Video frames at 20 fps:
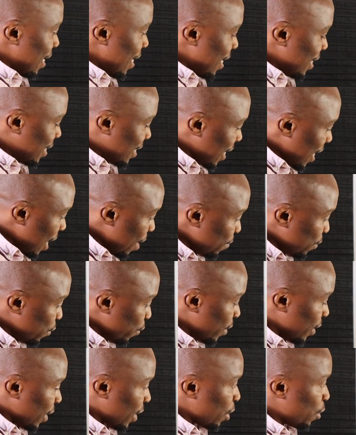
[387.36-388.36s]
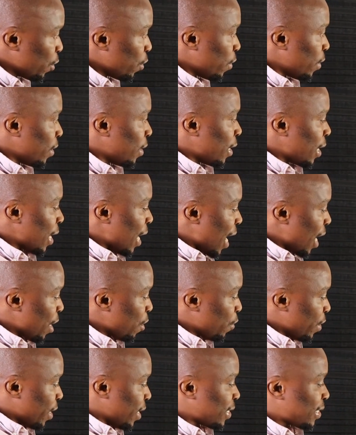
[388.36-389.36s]
It comes with real
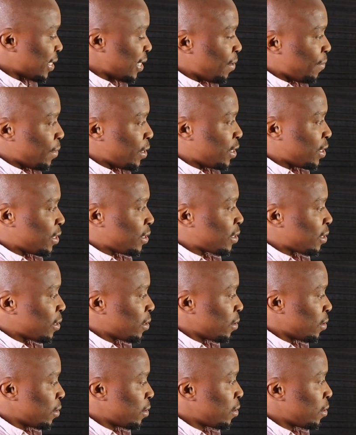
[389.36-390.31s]
IOS images,